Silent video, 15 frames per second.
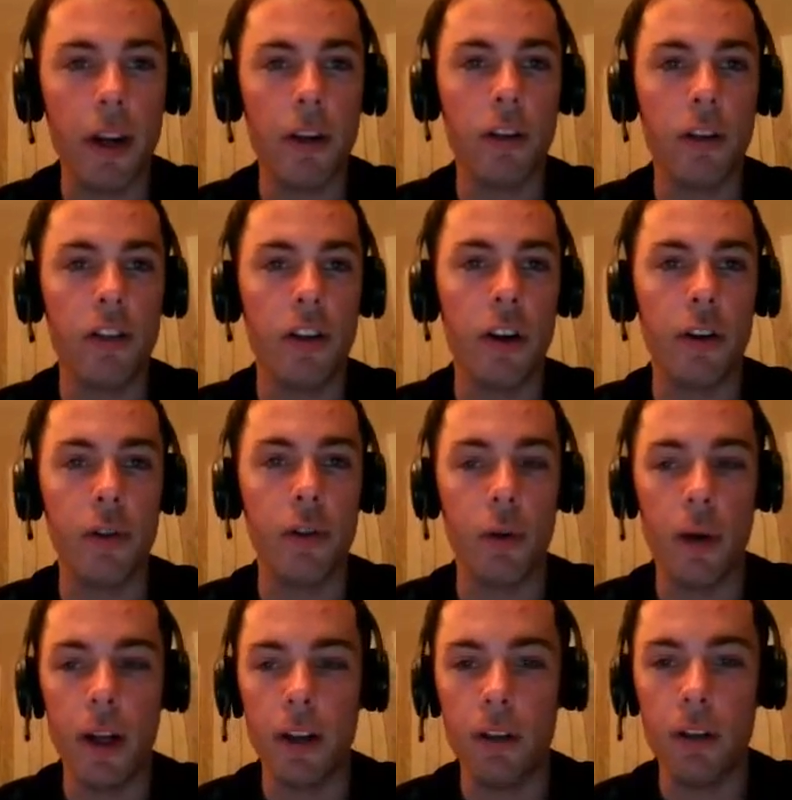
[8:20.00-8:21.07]
right at the start of the
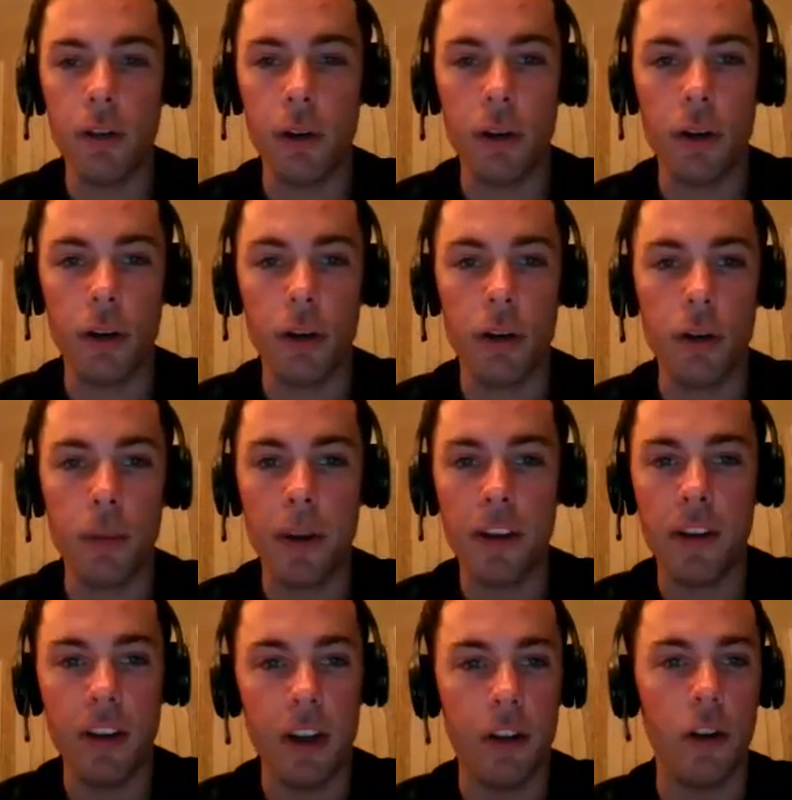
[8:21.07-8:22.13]
race, you're
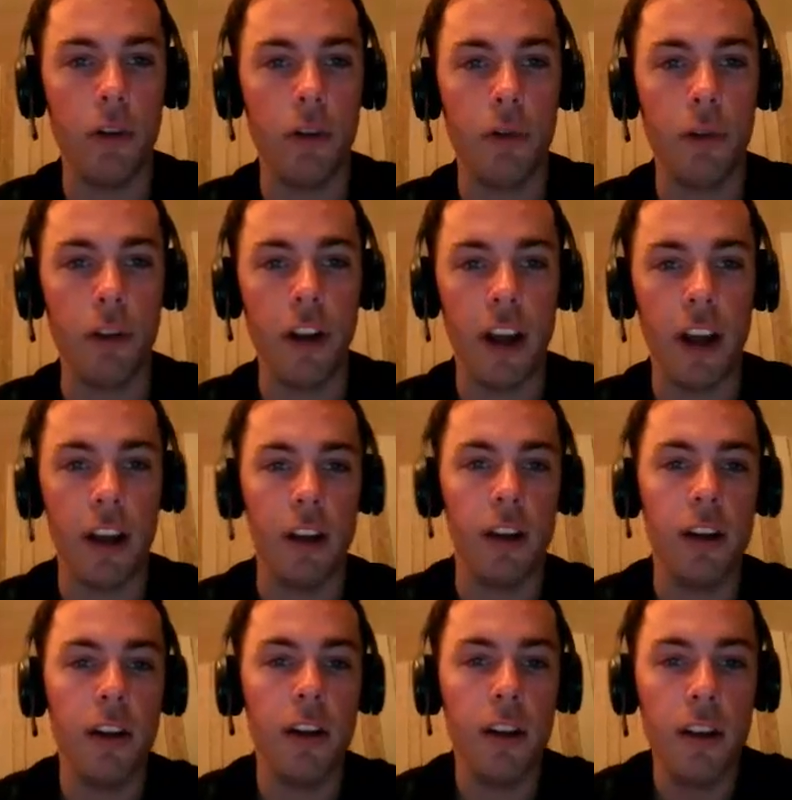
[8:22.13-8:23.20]
basically done for the
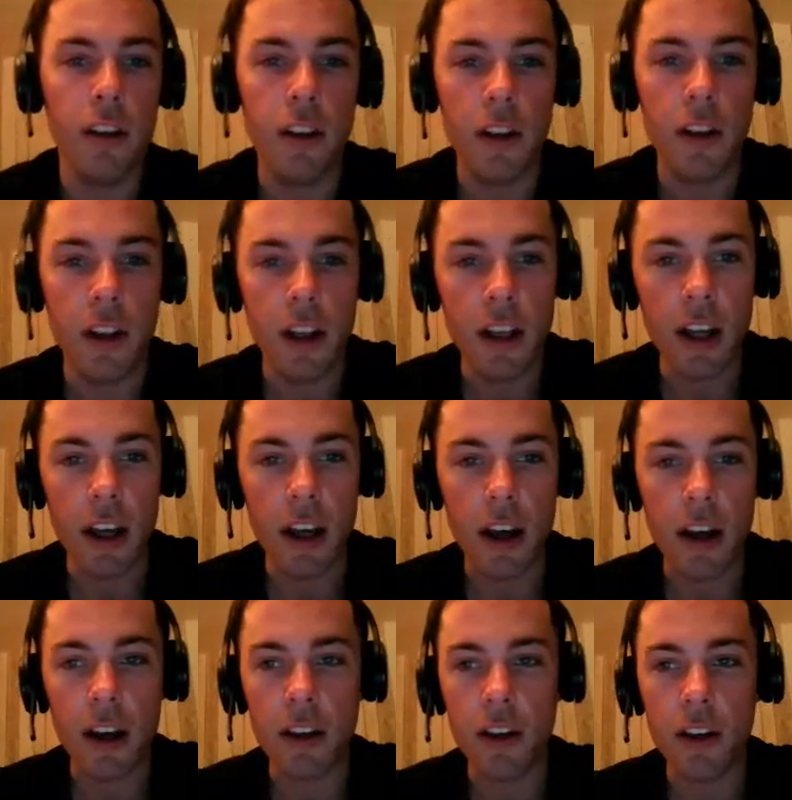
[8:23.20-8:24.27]
day.
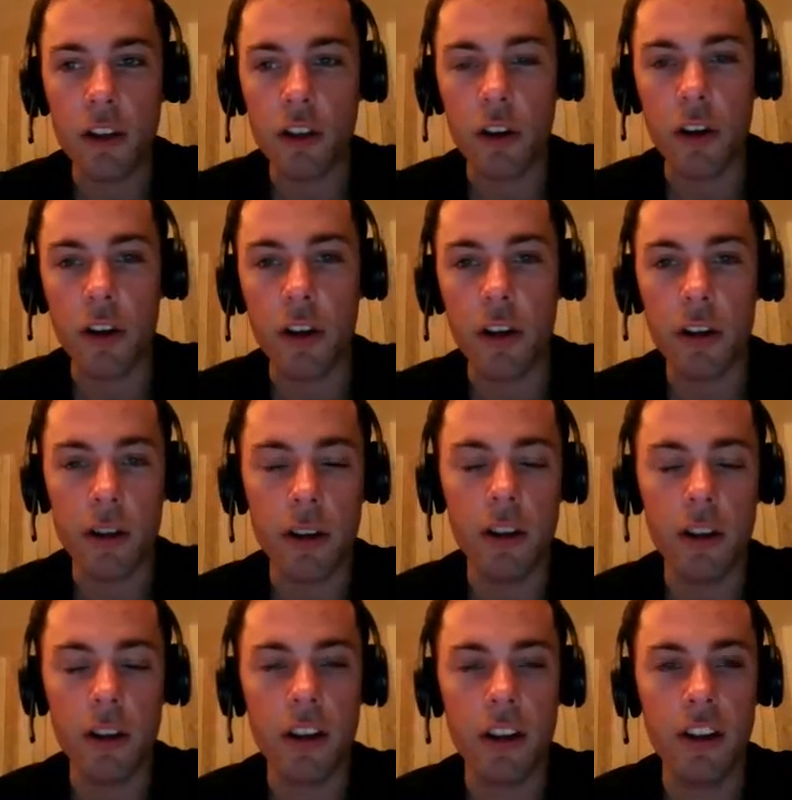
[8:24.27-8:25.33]
And it
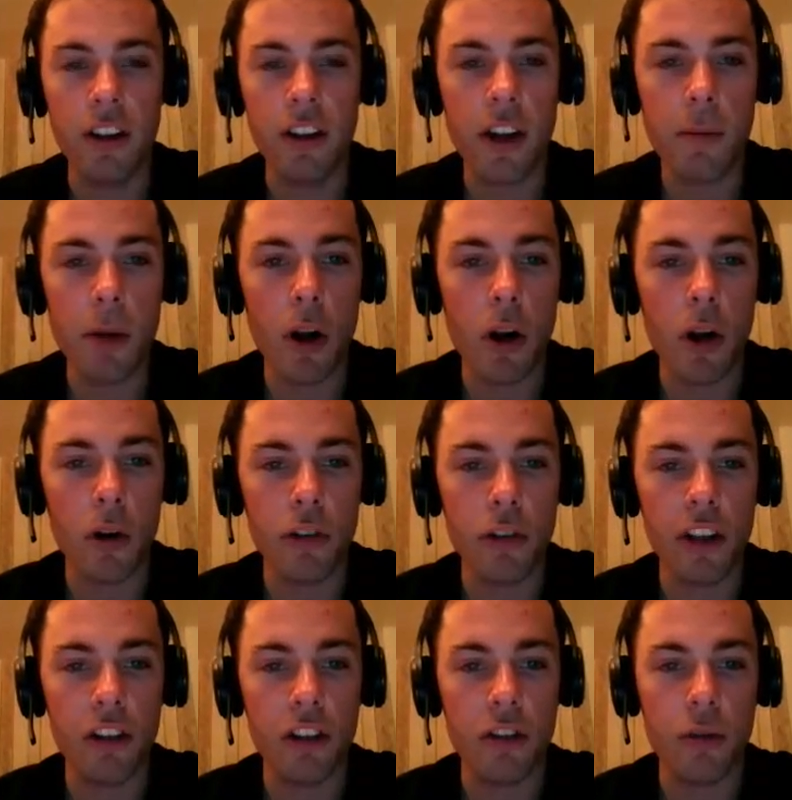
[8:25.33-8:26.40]
can be a long
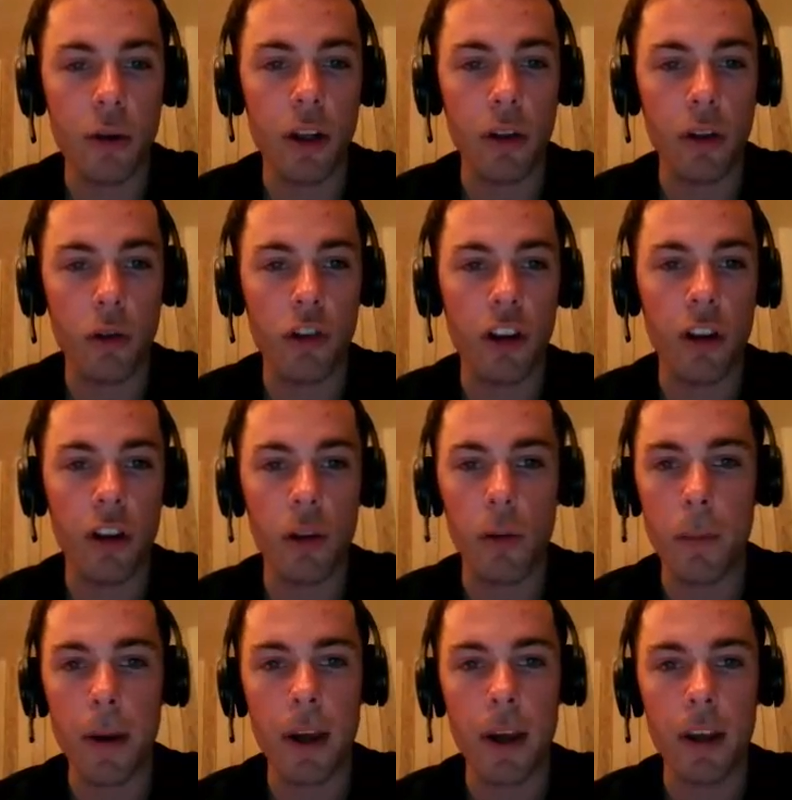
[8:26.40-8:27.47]
day trying to chase
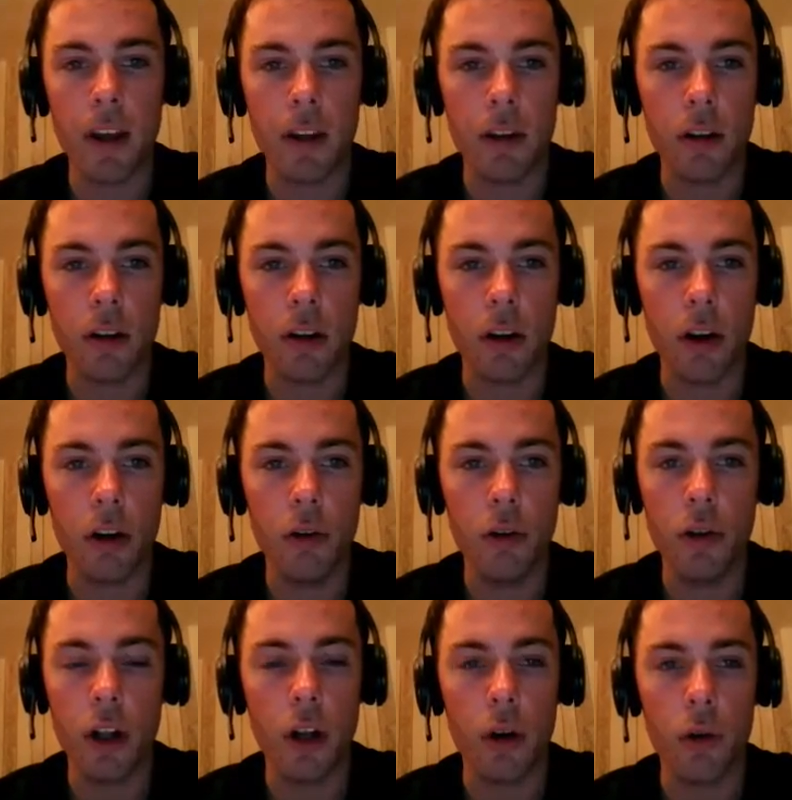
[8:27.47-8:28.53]
the pack, and
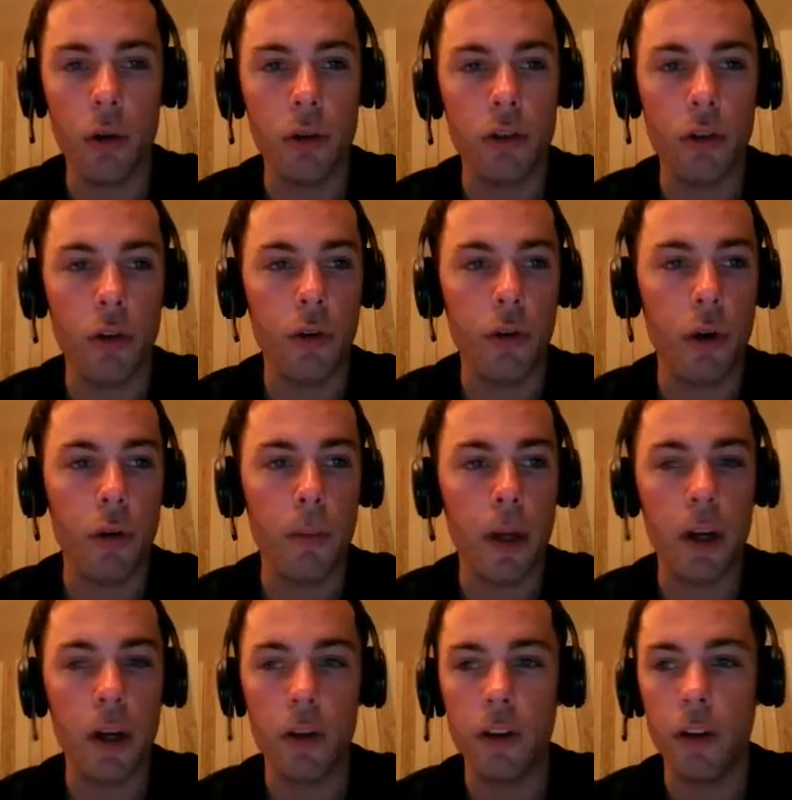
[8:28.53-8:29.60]
you can lose over a
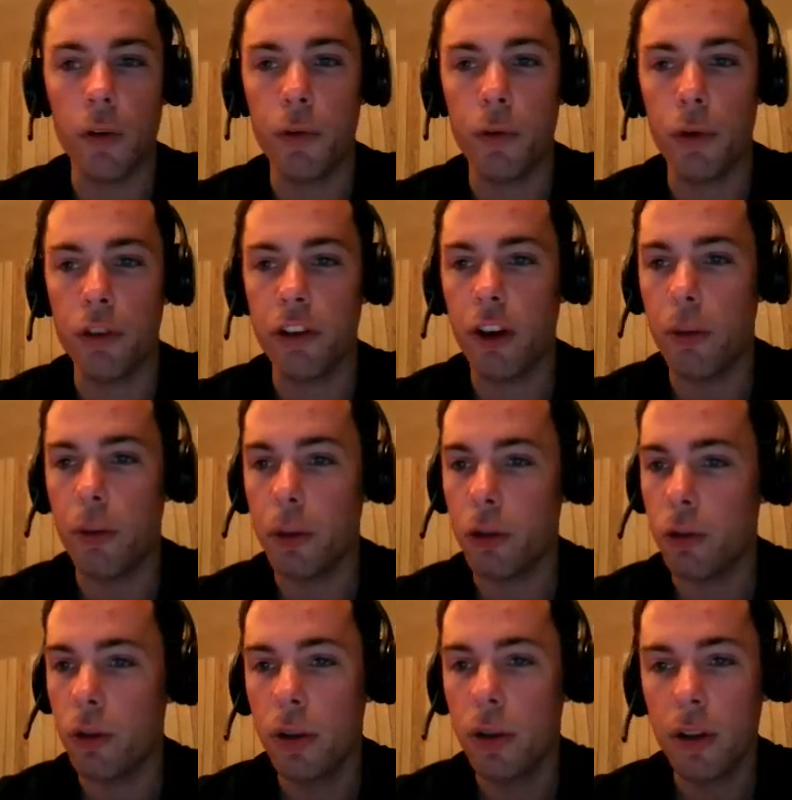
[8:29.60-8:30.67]
minute in the first
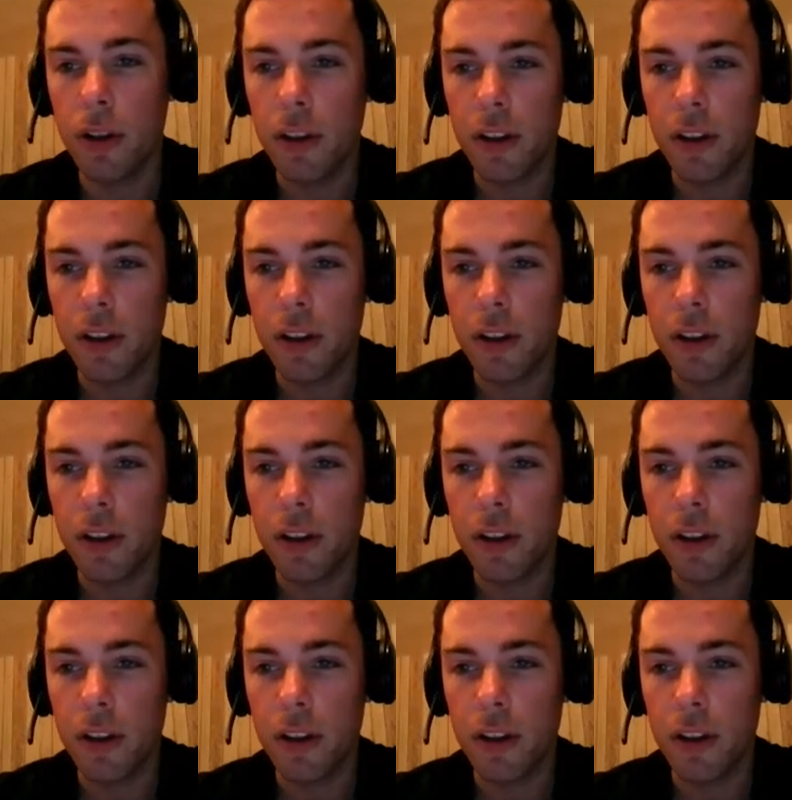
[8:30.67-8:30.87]
kilometer.